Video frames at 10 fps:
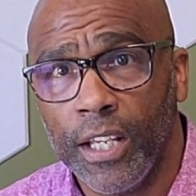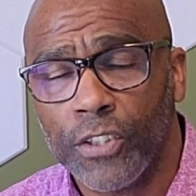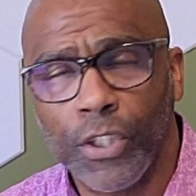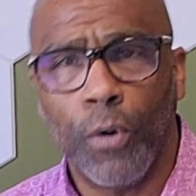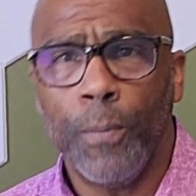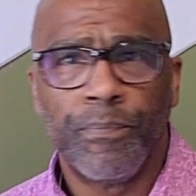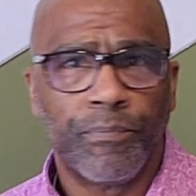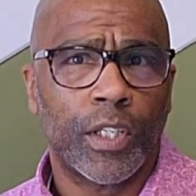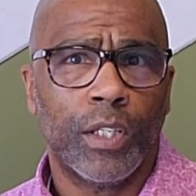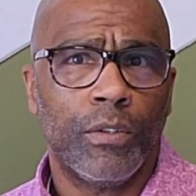So
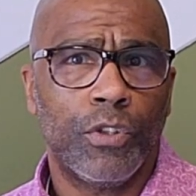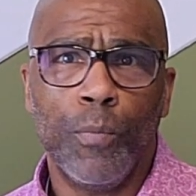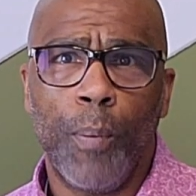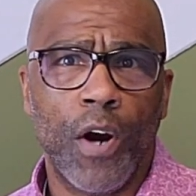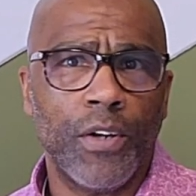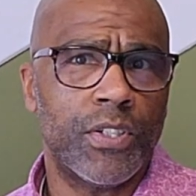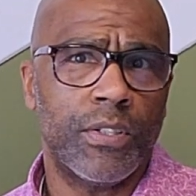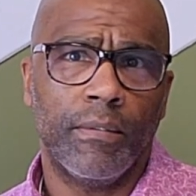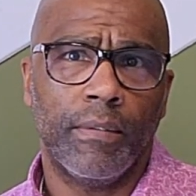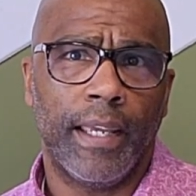2 parts,
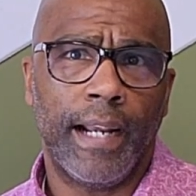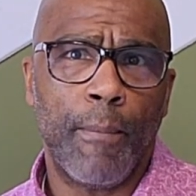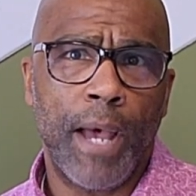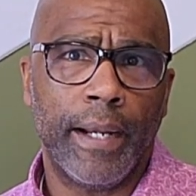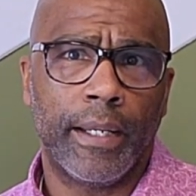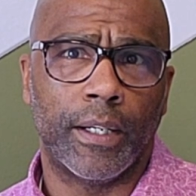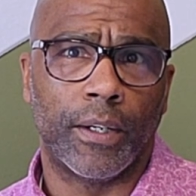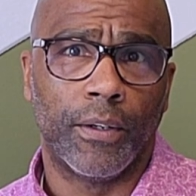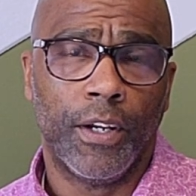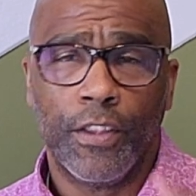and I'm out of
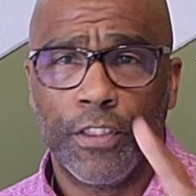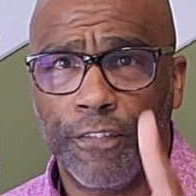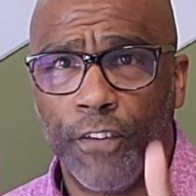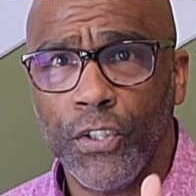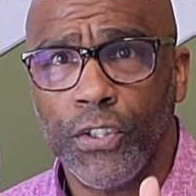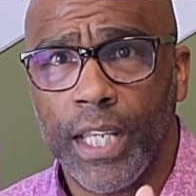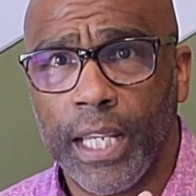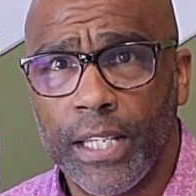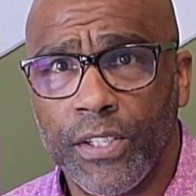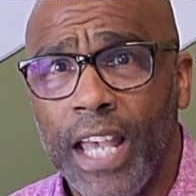here. The first thing
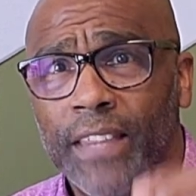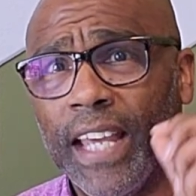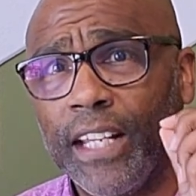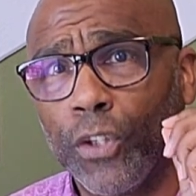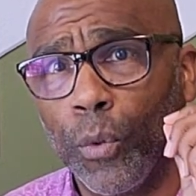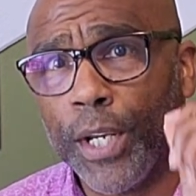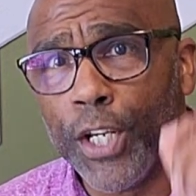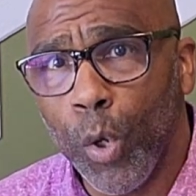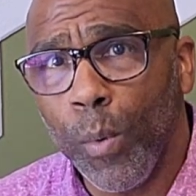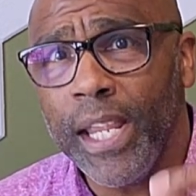is that the
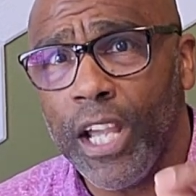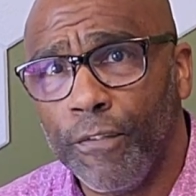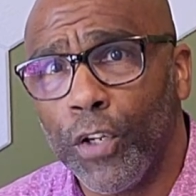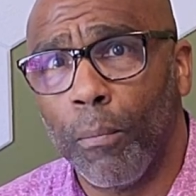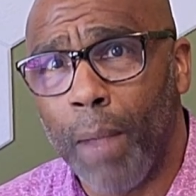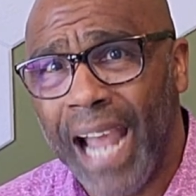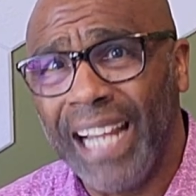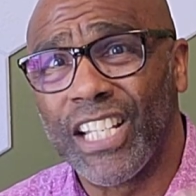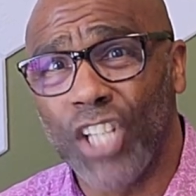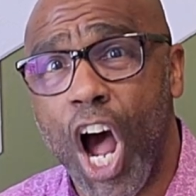renewing of your
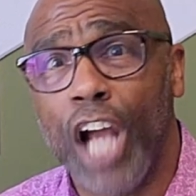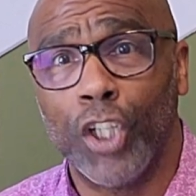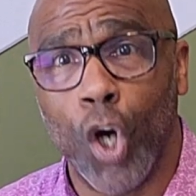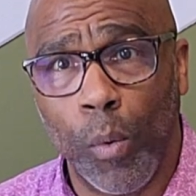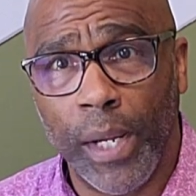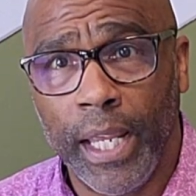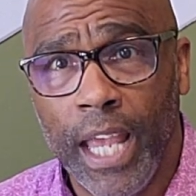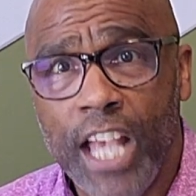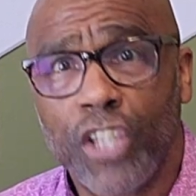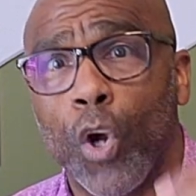mind is ongoing.
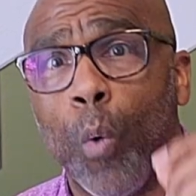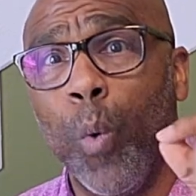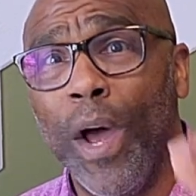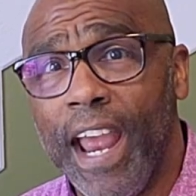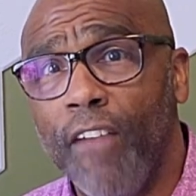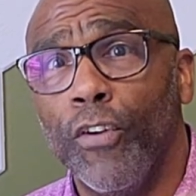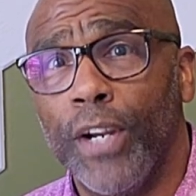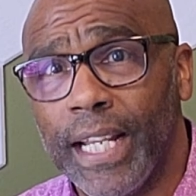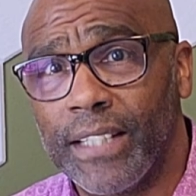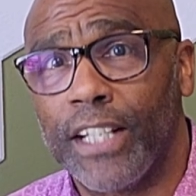So whatever
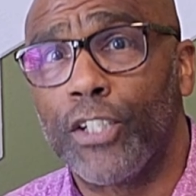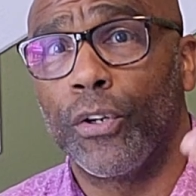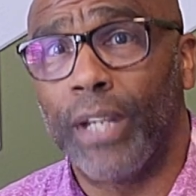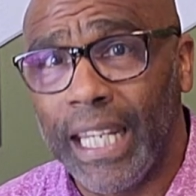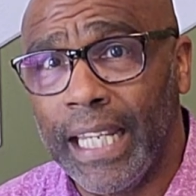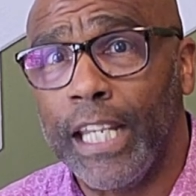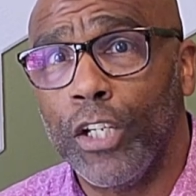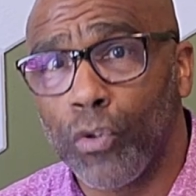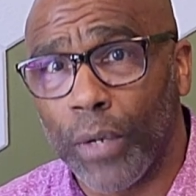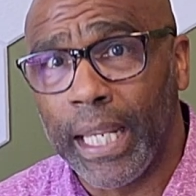it is that you're
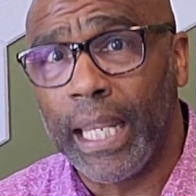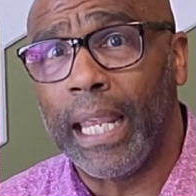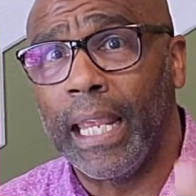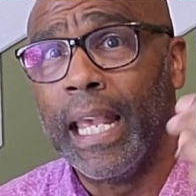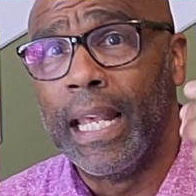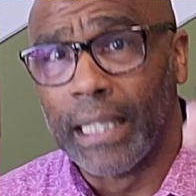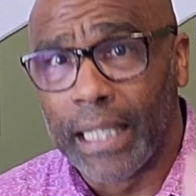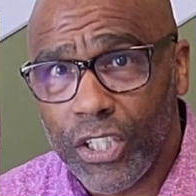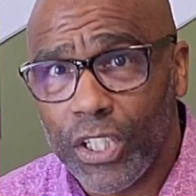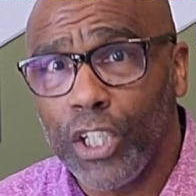eating, drinking,
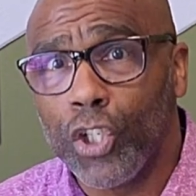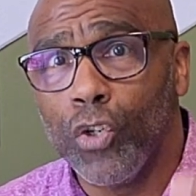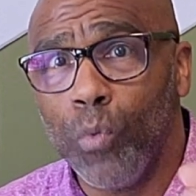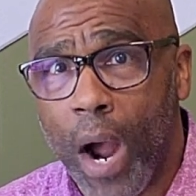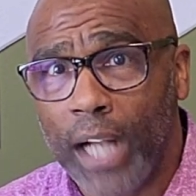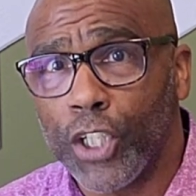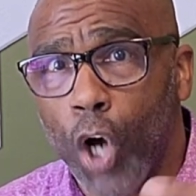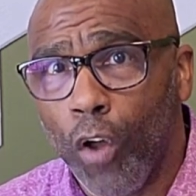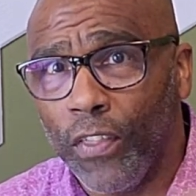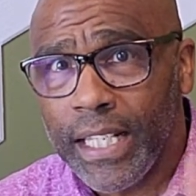listening to, watching,
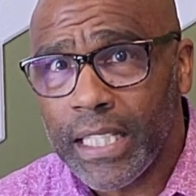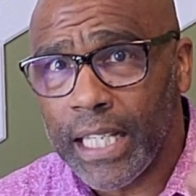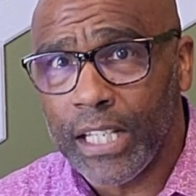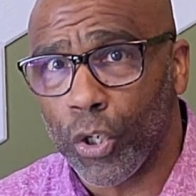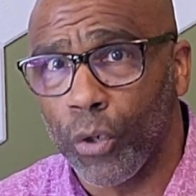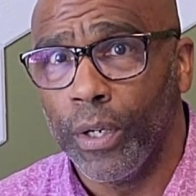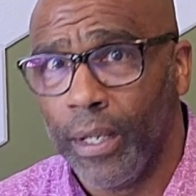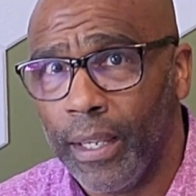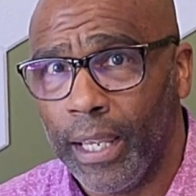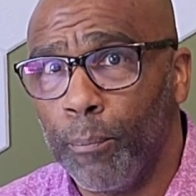all these things are
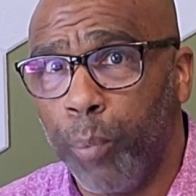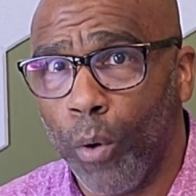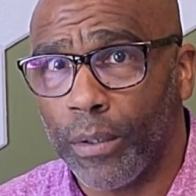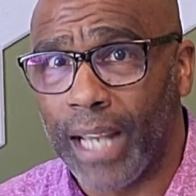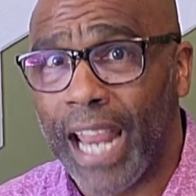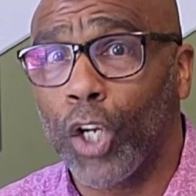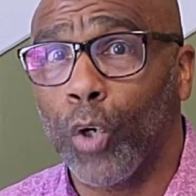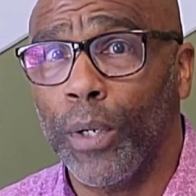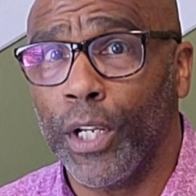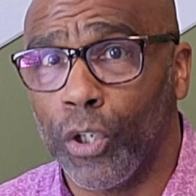important and
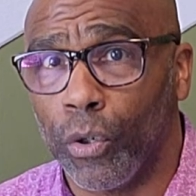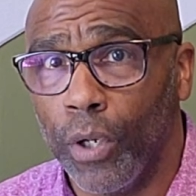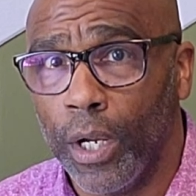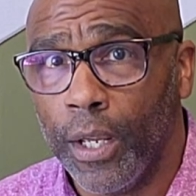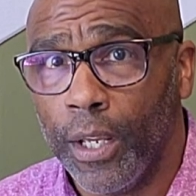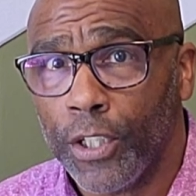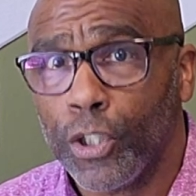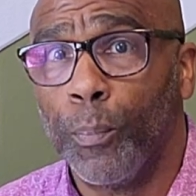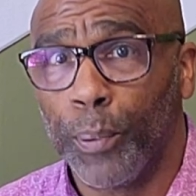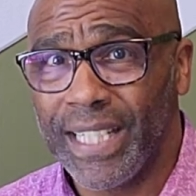critical
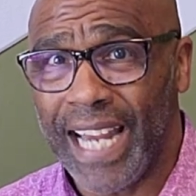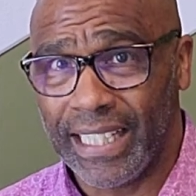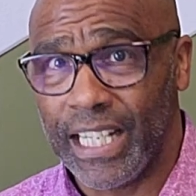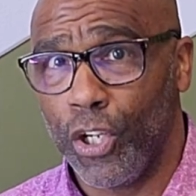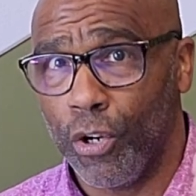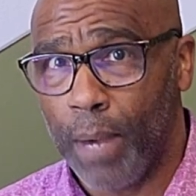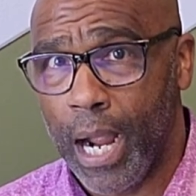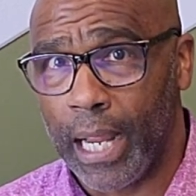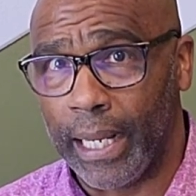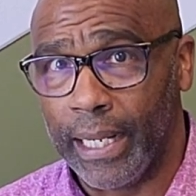to protecting your
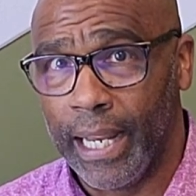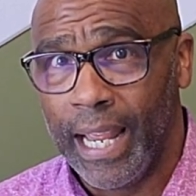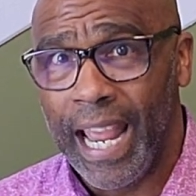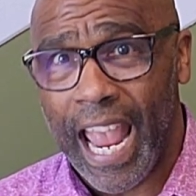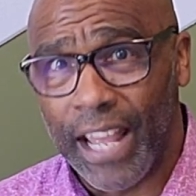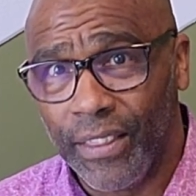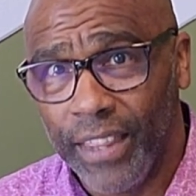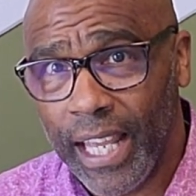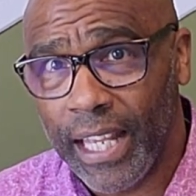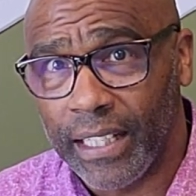mind. And
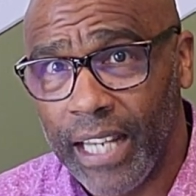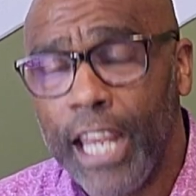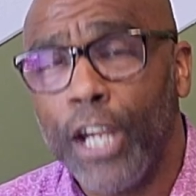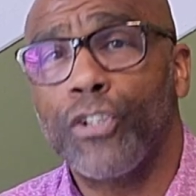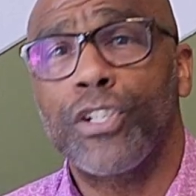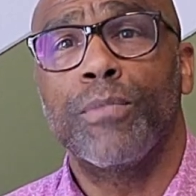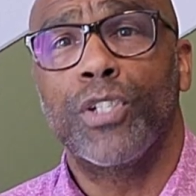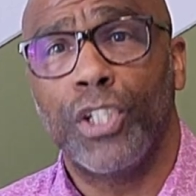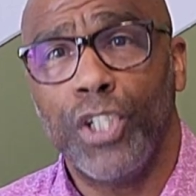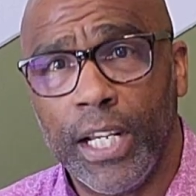then here's some
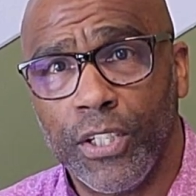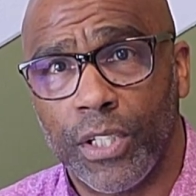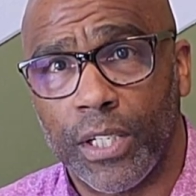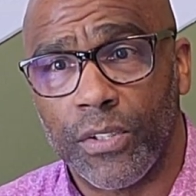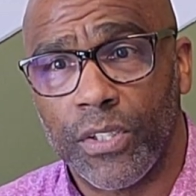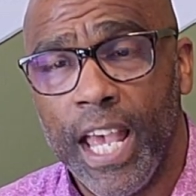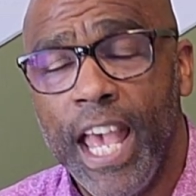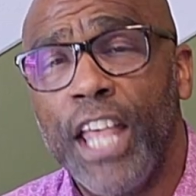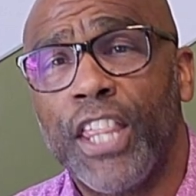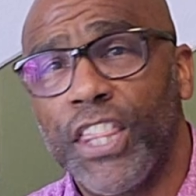suggestions.
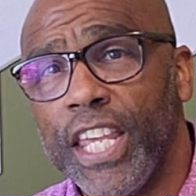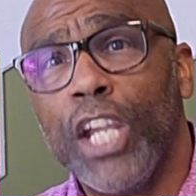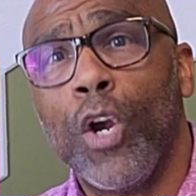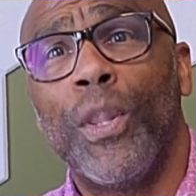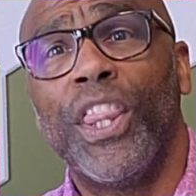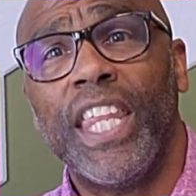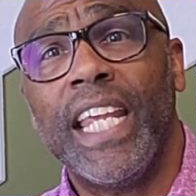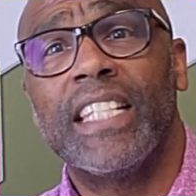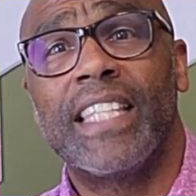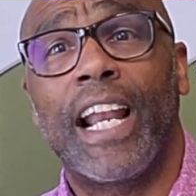Think on
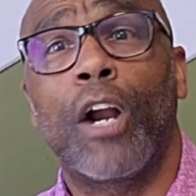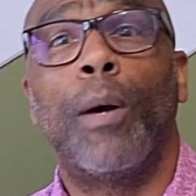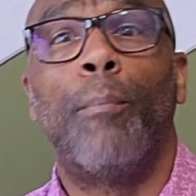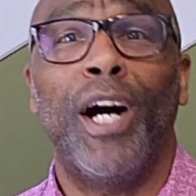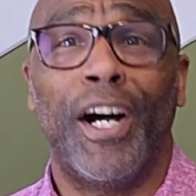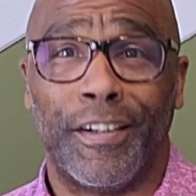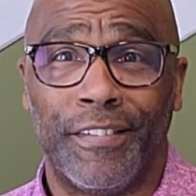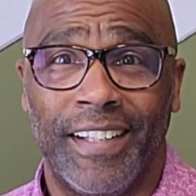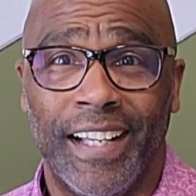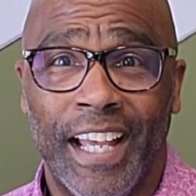things that are
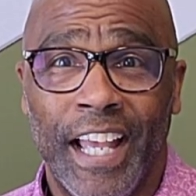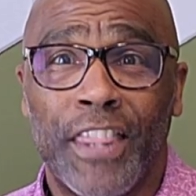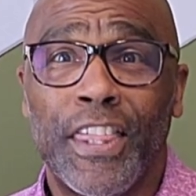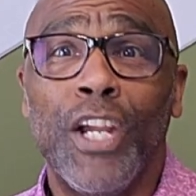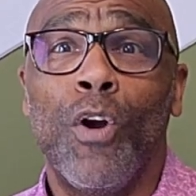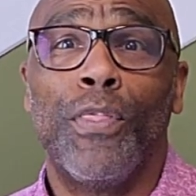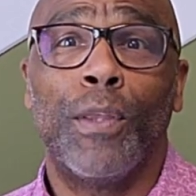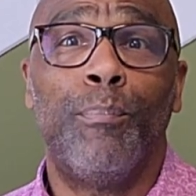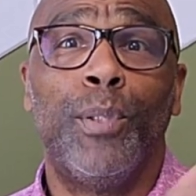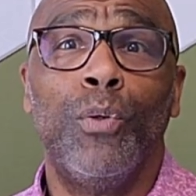above. Think on the
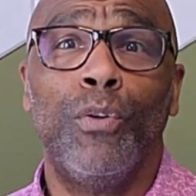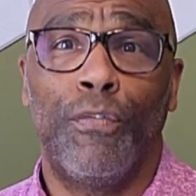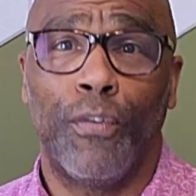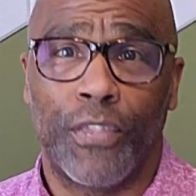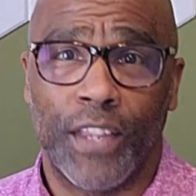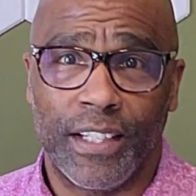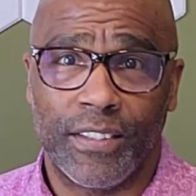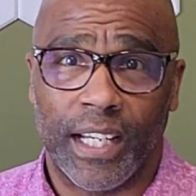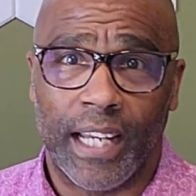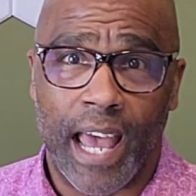beautiful things
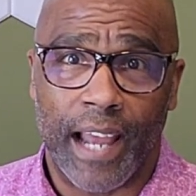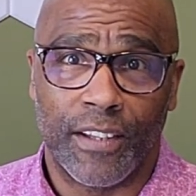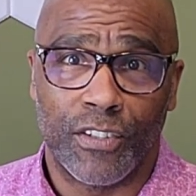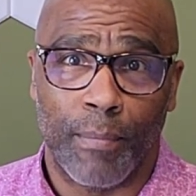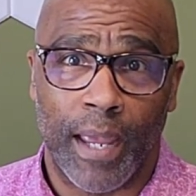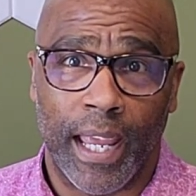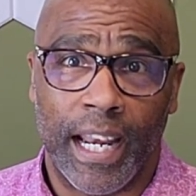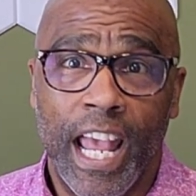that God has made.